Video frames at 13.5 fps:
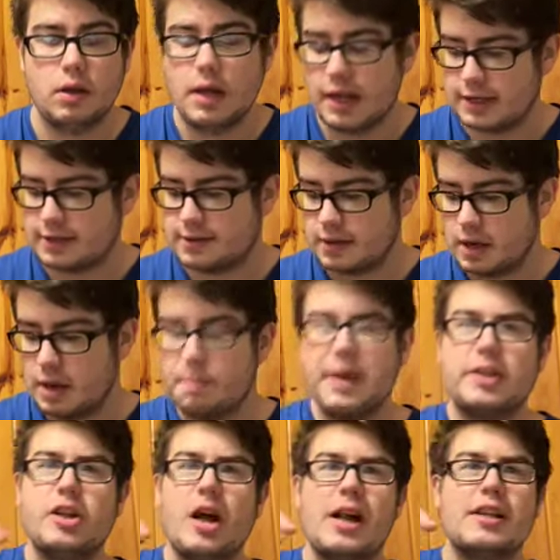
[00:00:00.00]
is
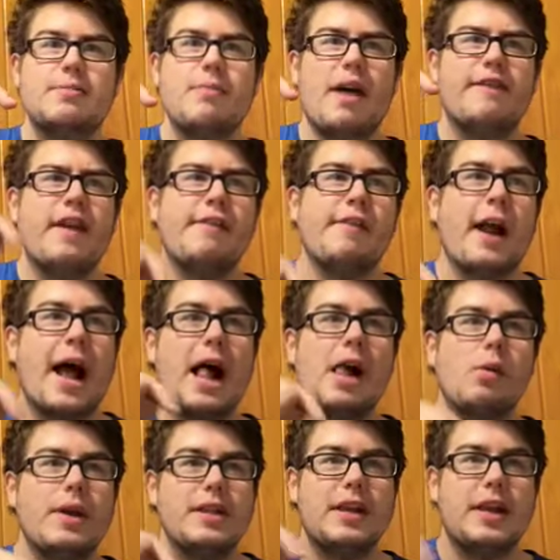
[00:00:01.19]
Big John is my favorite
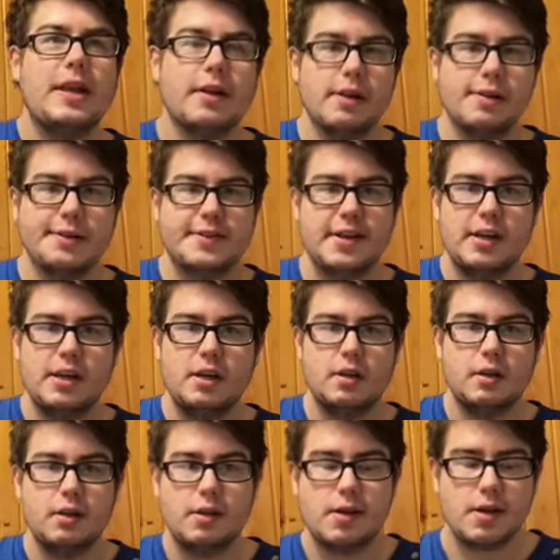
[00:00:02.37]
Halloween kills
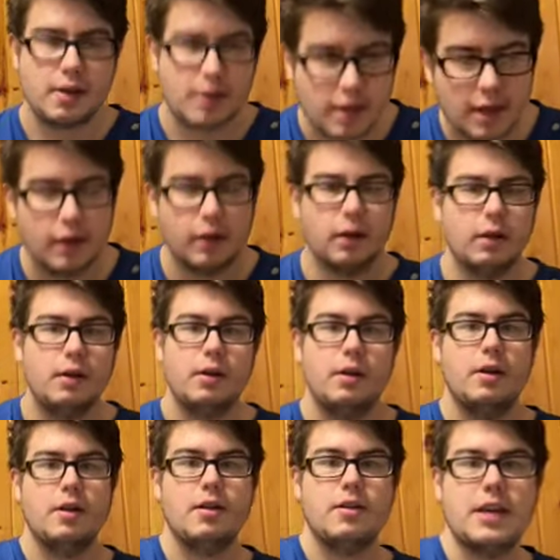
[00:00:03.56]
kill.
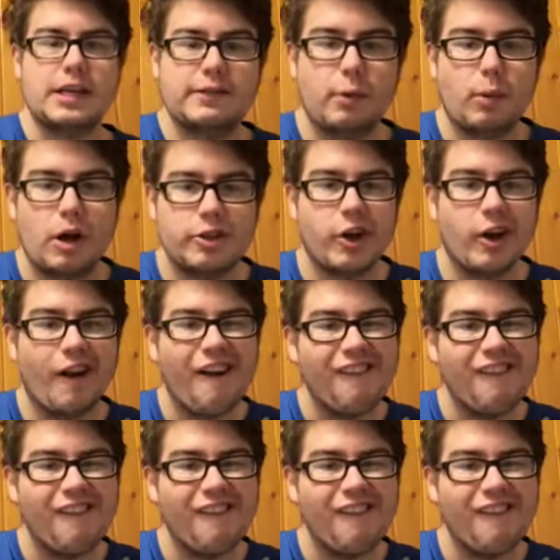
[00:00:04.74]
Thanks for watching.